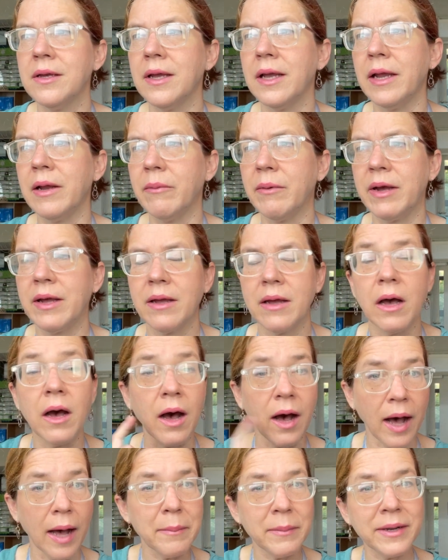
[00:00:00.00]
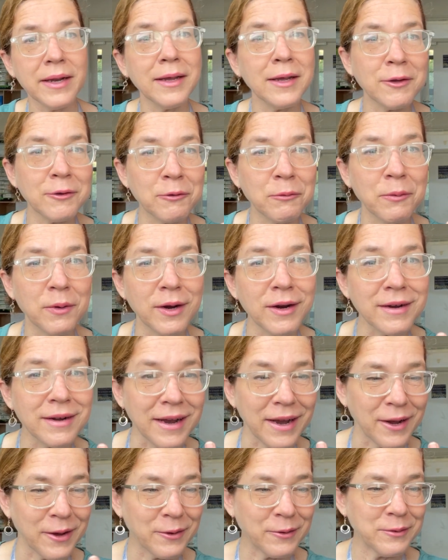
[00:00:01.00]
Anyway, I'm gonna get to work
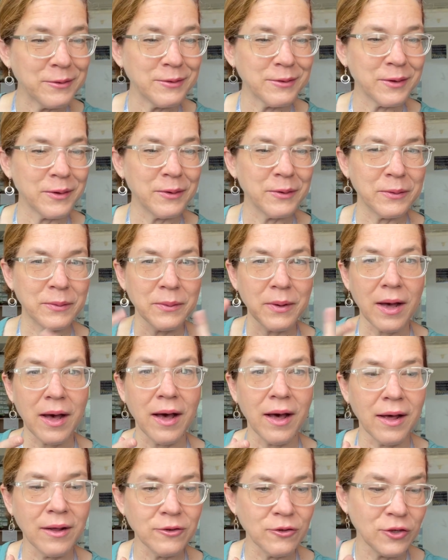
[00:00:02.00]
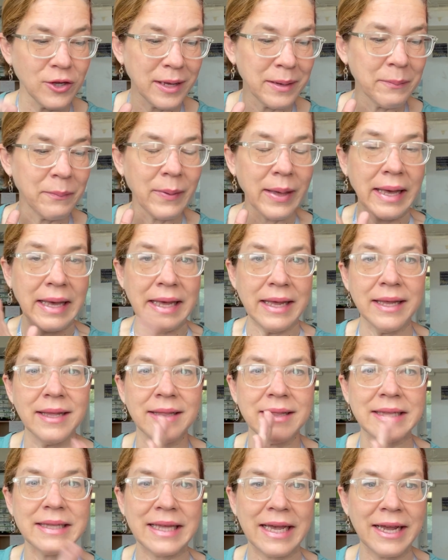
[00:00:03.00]
now. So I'll check back in
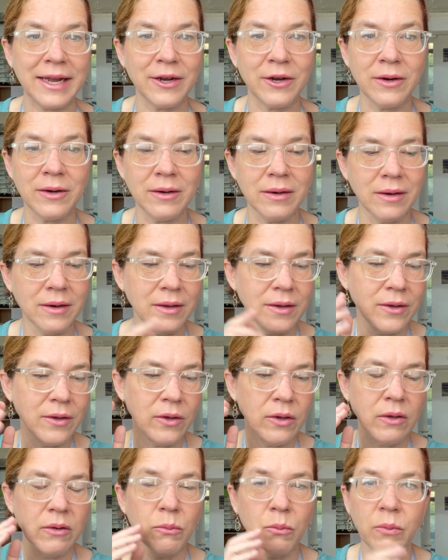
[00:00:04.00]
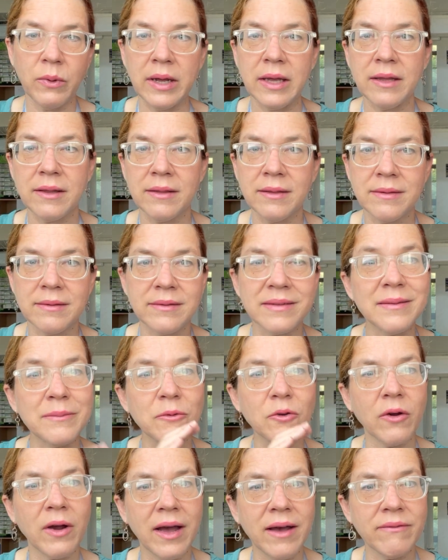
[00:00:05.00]
later with some
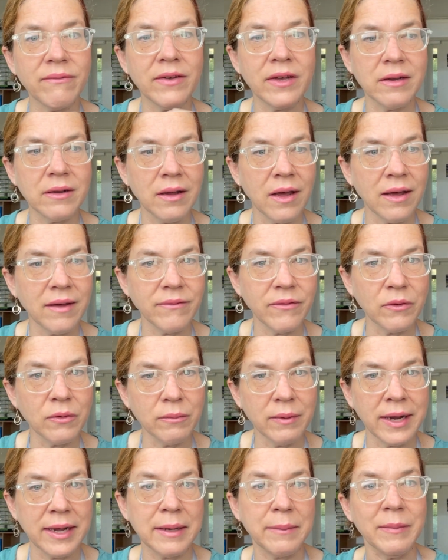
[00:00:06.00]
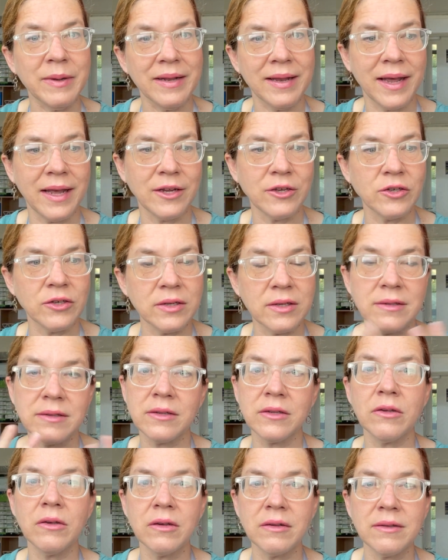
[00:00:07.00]
graphic novel recommendations and
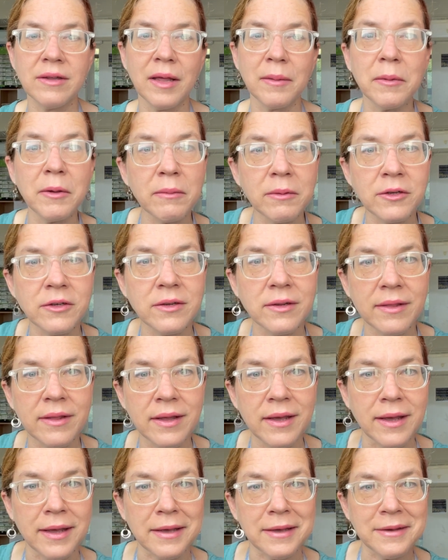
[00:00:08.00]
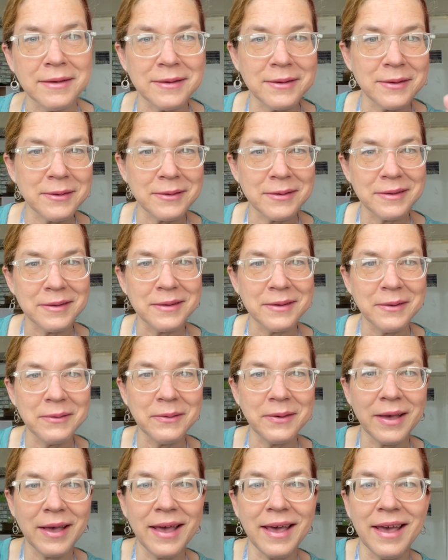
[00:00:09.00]
you can tell me what you think.
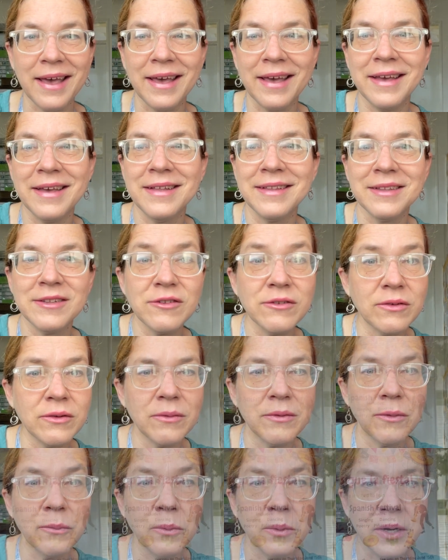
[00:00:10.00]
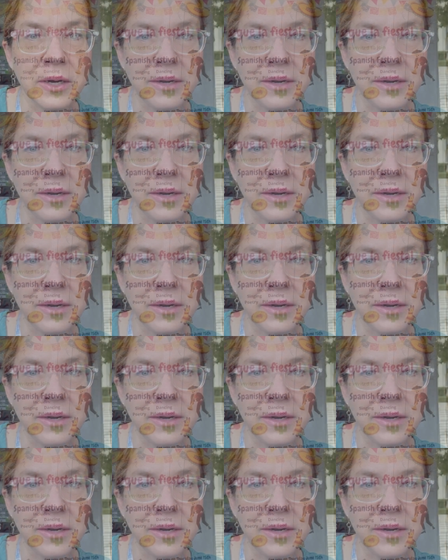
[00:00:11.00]
Okay, let's do the work.